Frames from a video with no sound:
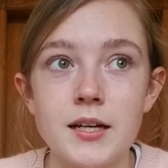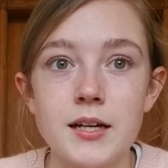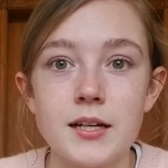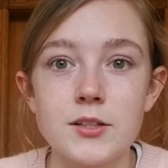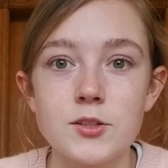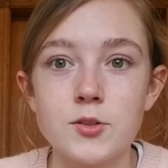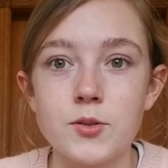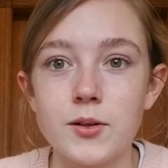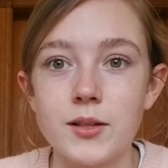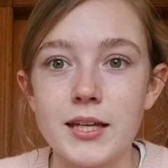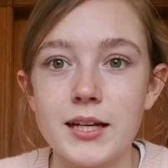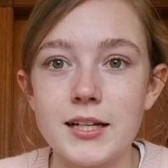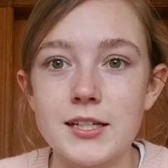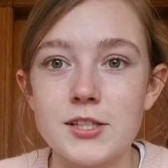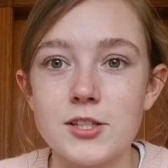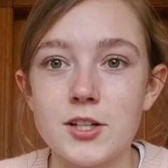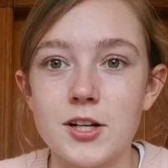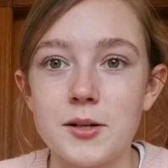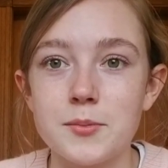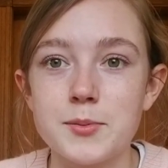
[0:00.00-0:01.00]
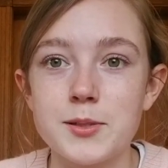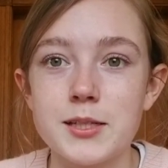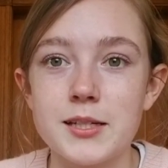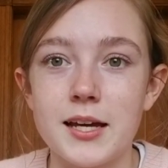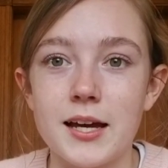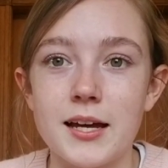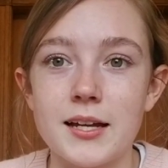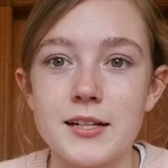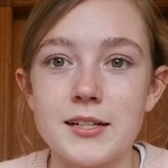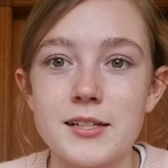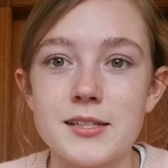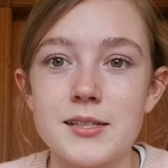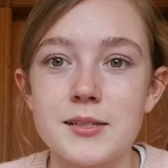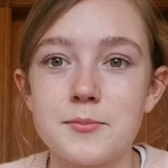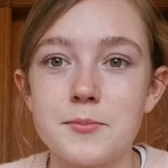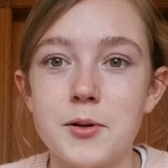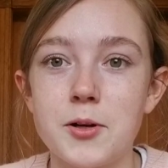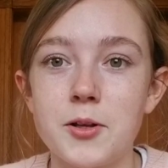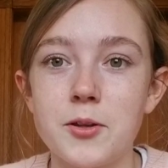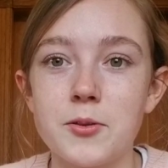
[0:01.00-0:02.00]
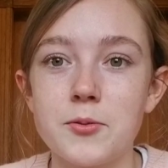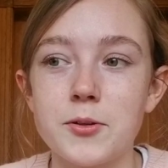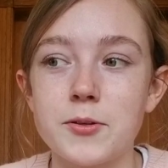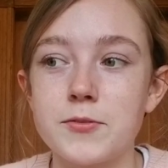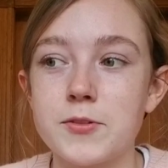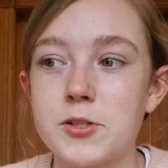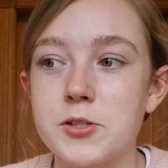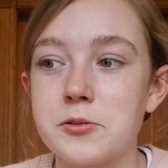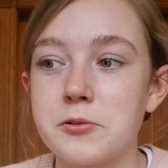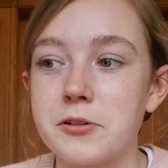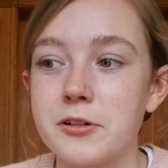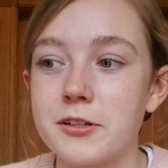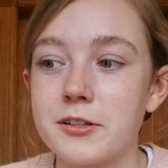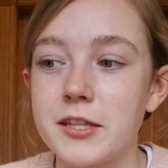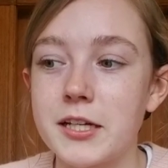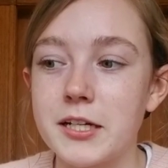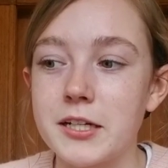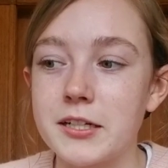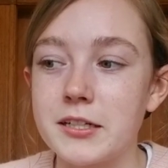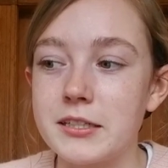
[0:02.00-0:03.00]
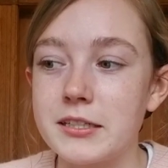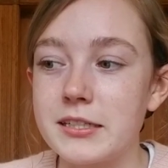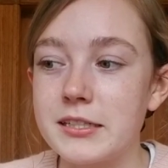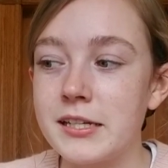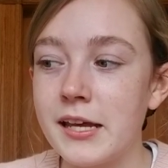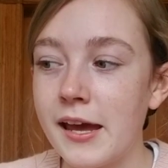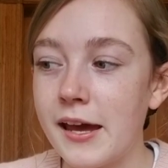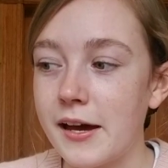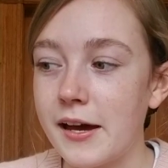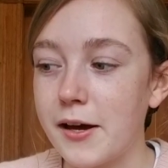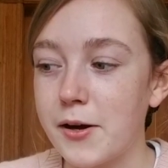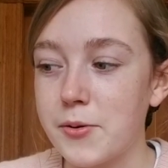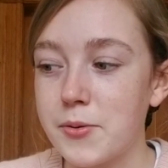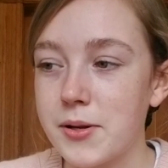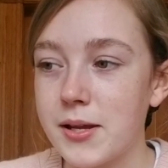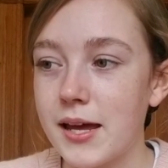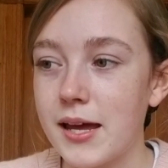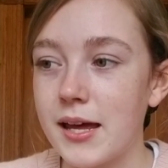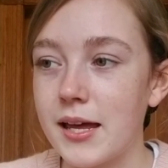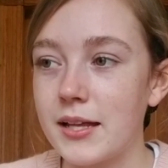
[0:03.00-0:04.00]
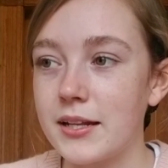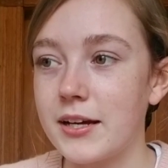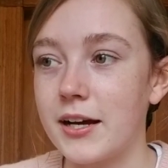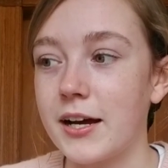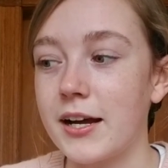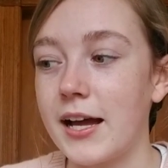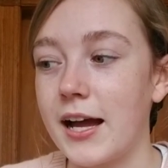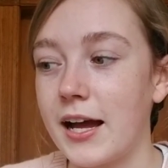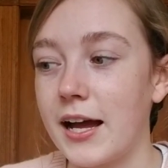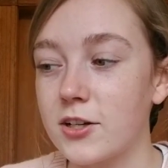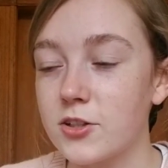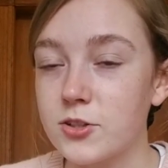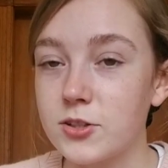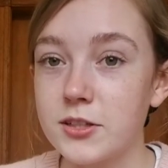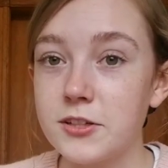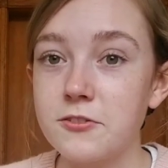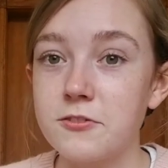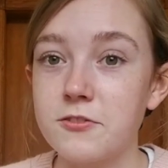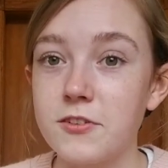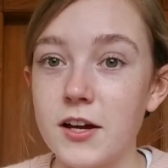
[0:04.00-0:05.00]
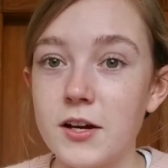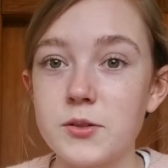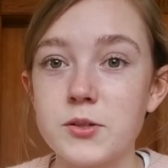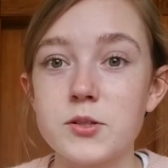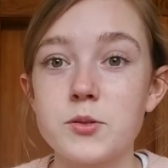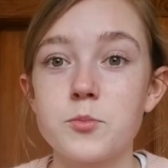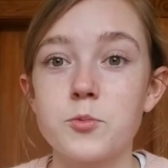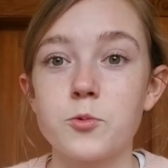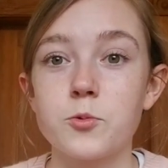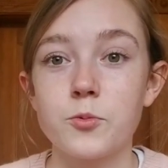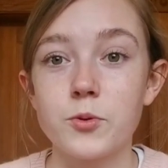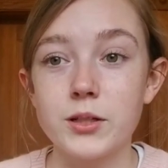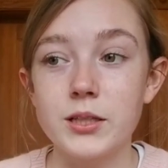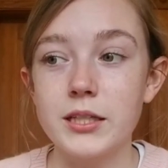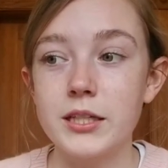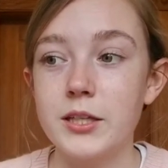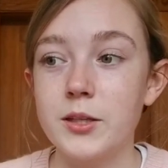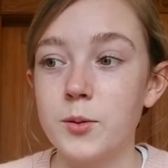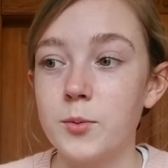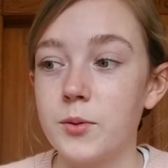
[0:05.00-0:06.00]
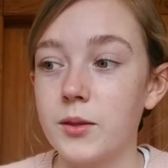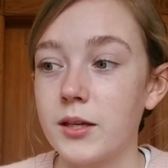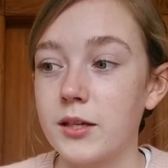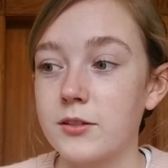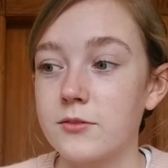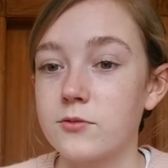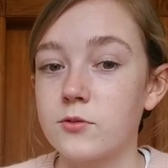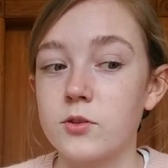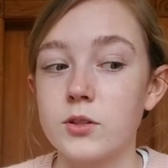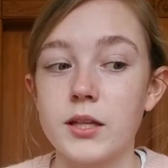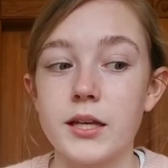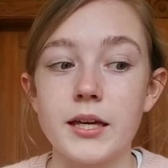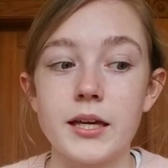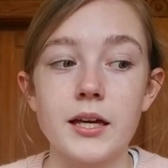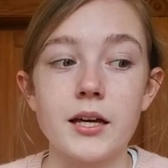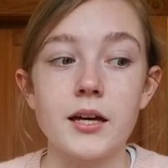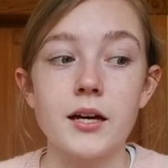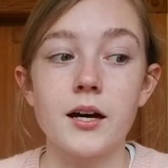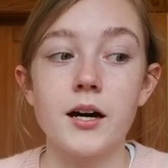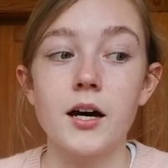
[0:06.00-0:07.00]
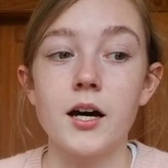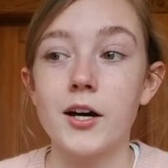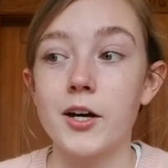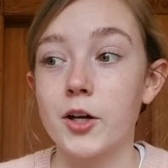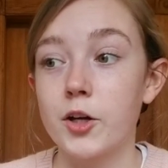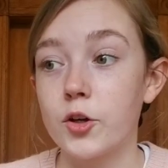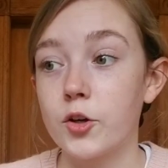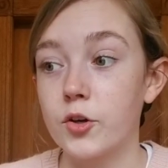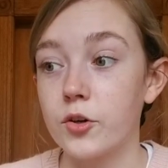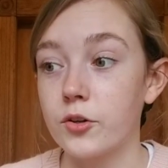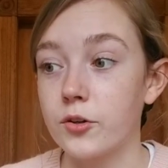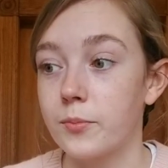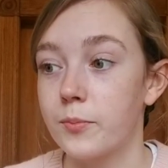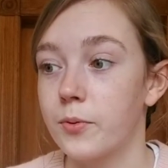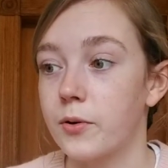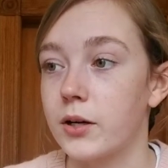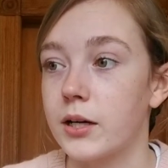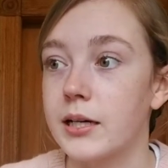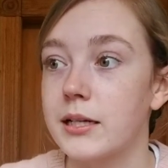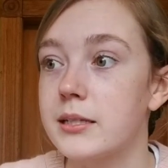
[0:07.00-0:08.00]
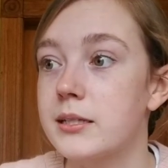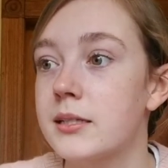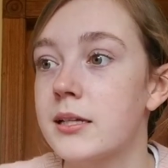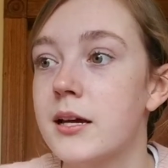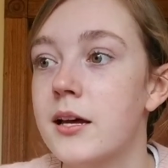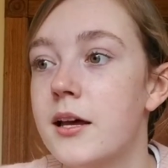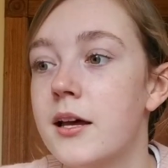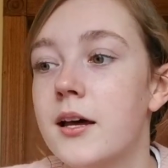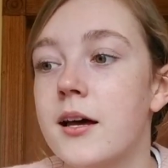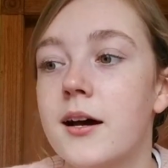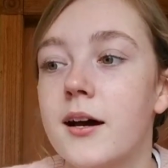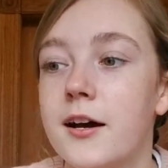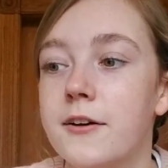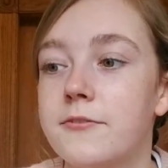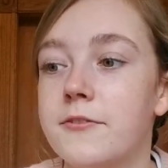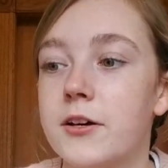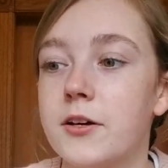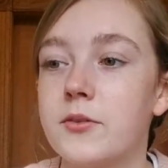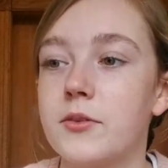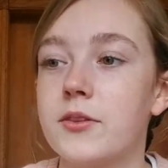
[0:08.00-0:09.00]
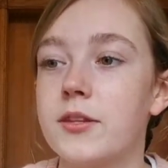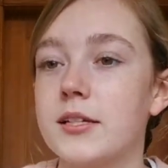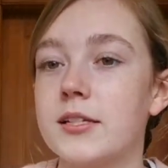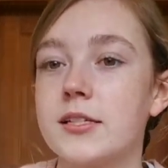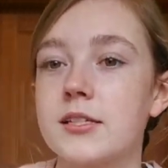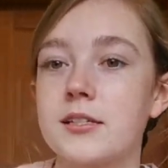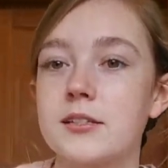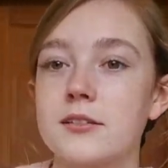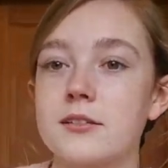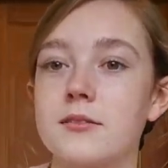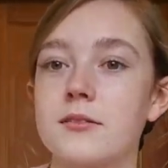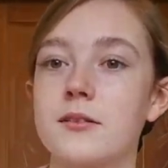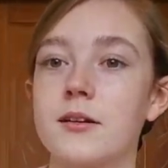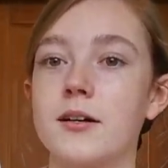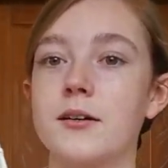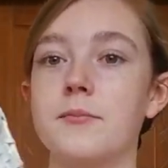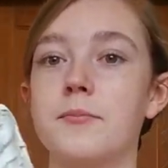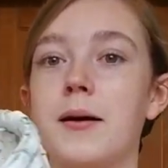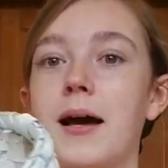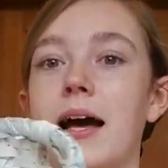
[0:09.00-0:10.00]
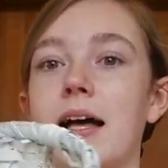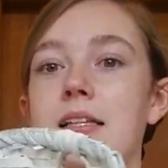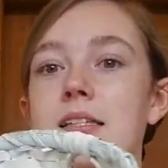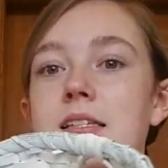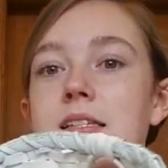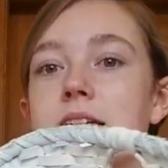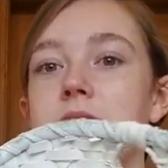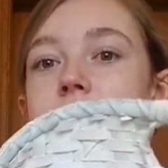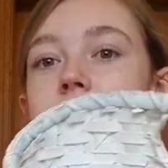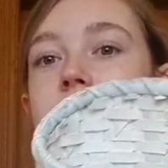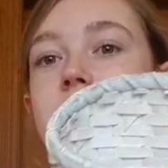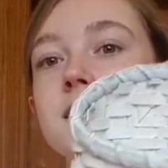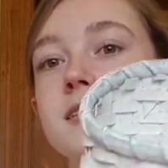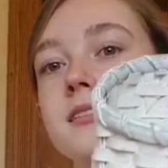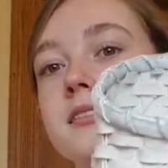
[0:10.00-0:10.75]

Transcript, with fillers: so like I stopped at a small thrift store there in town and I actually found some really cute things for like a good price. I found this basket.